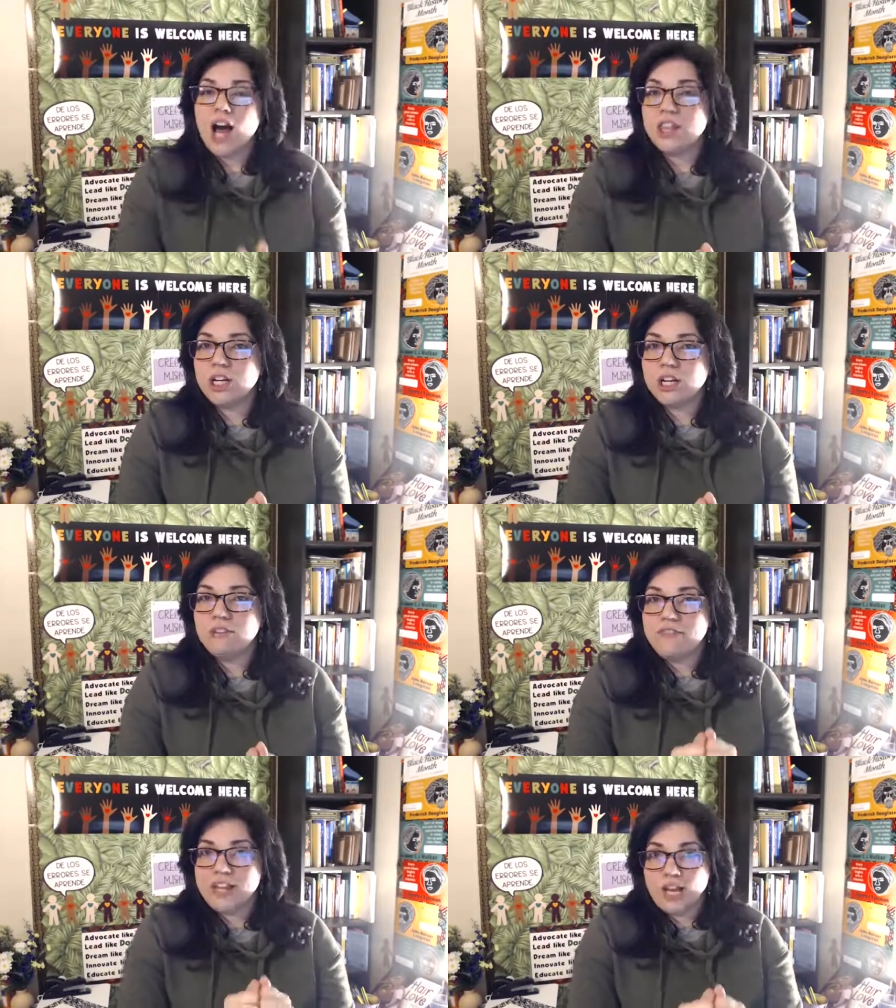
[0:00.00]
other
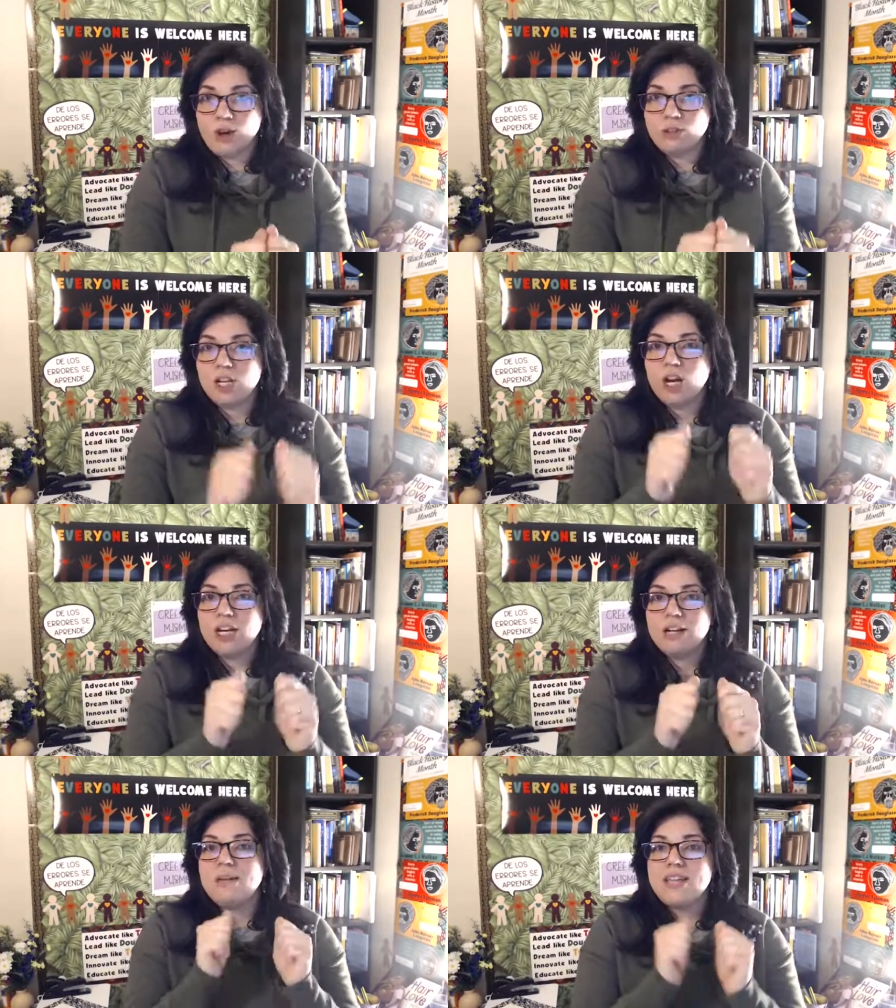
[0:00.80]
videos that are
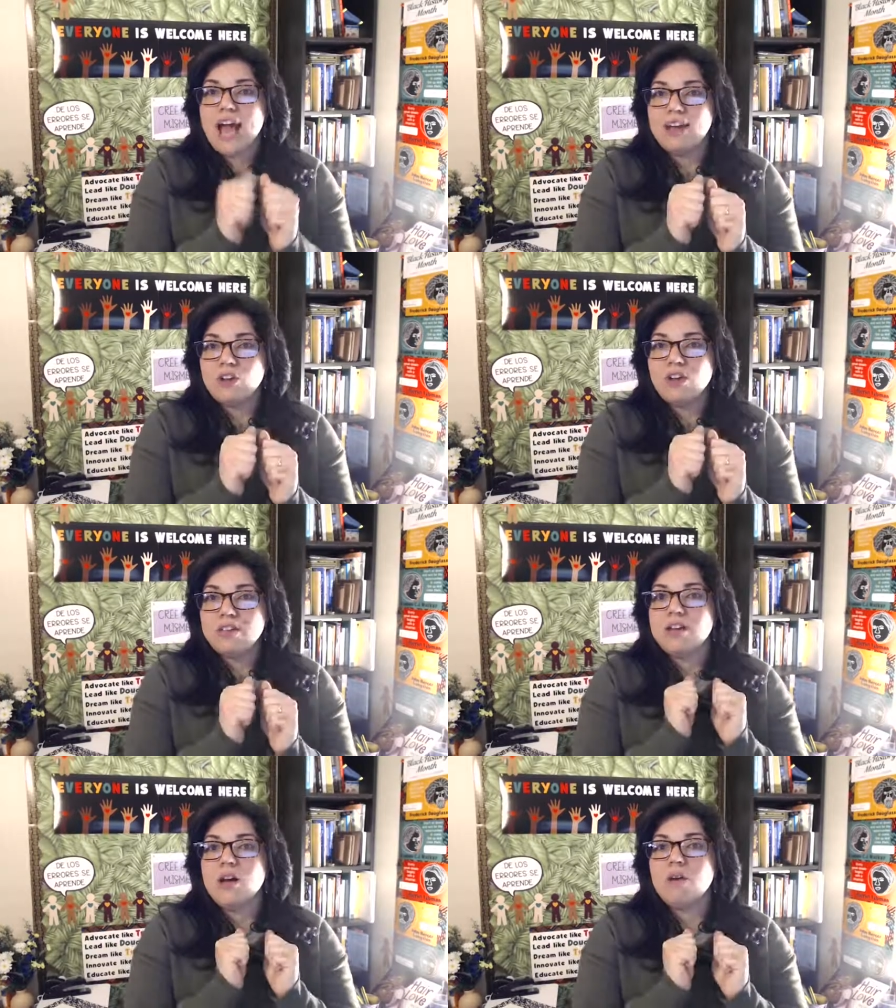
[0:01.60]
going to be
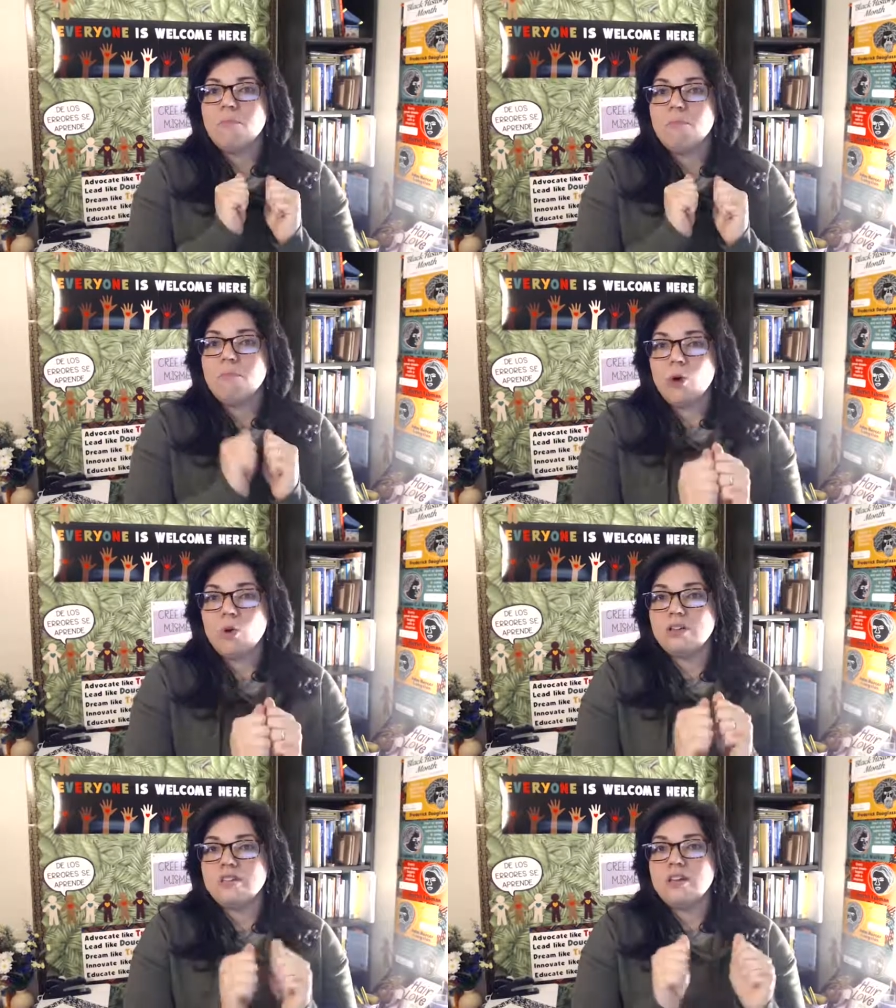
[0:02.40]
titled
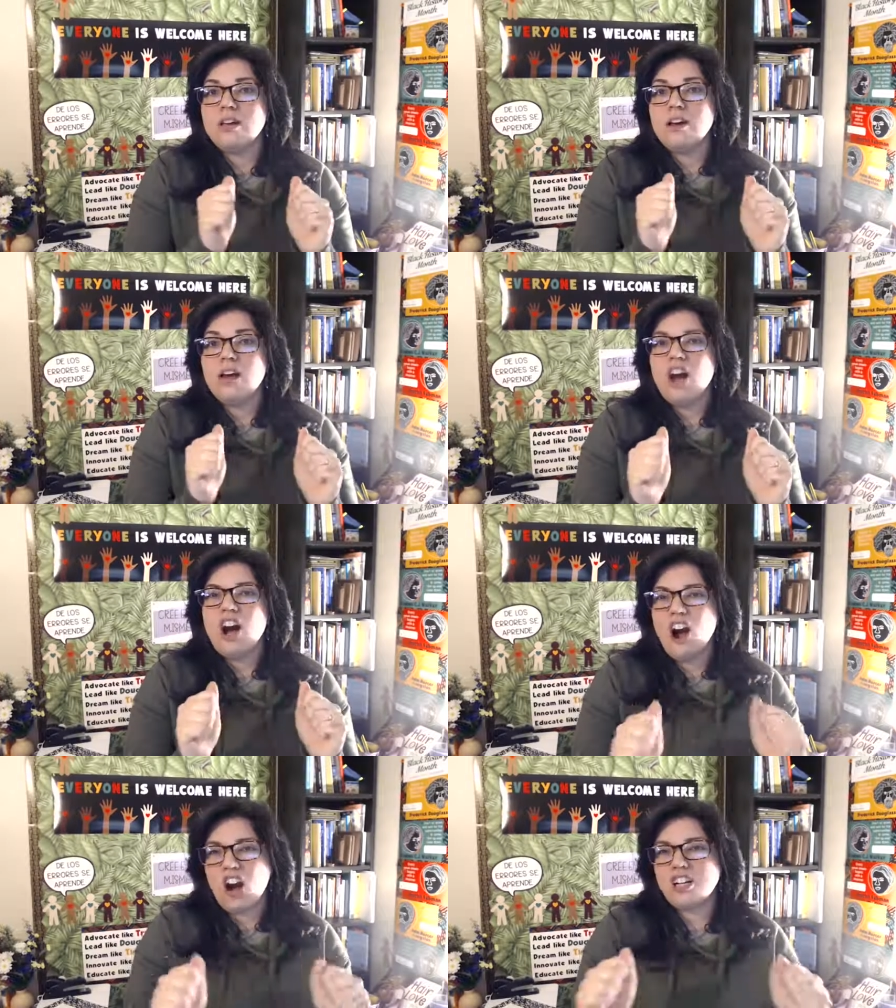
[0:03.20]
Bold
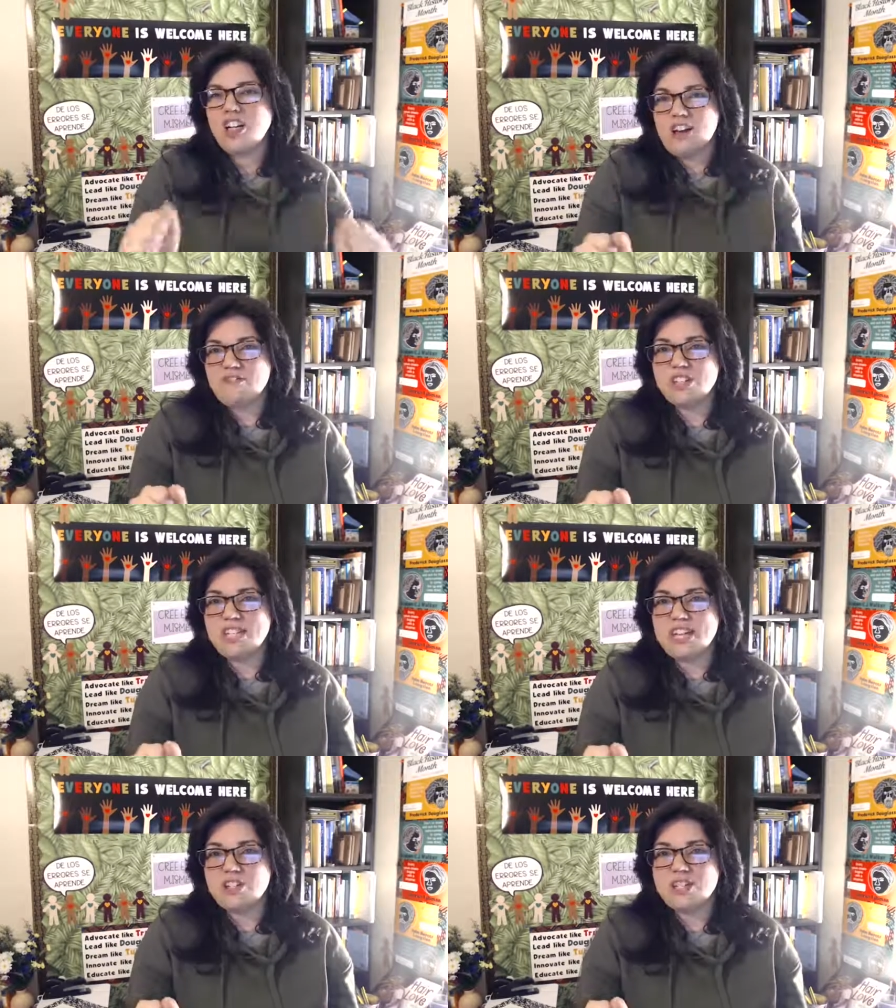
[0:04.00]
Hard
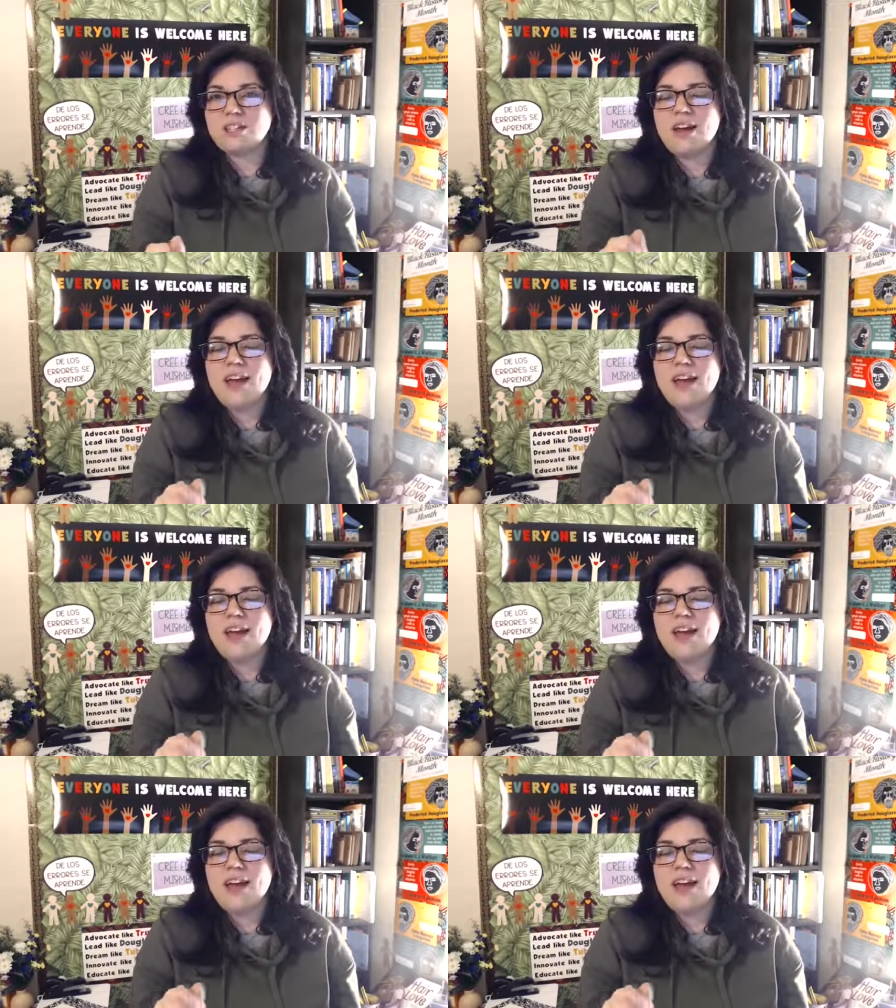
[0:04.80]
Conversations.